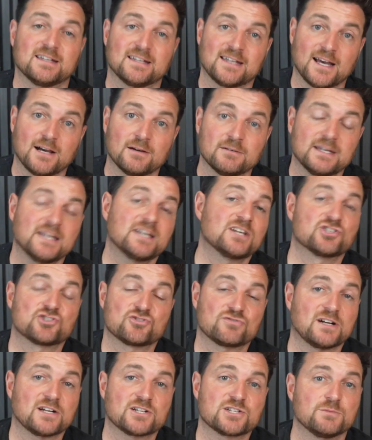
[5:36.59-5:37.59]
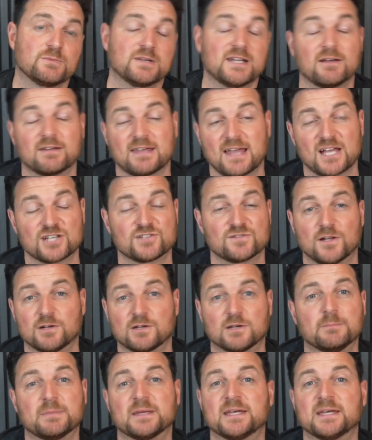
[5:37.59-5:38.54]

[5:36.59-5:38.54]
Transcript: Now, in construction, we know cash flow can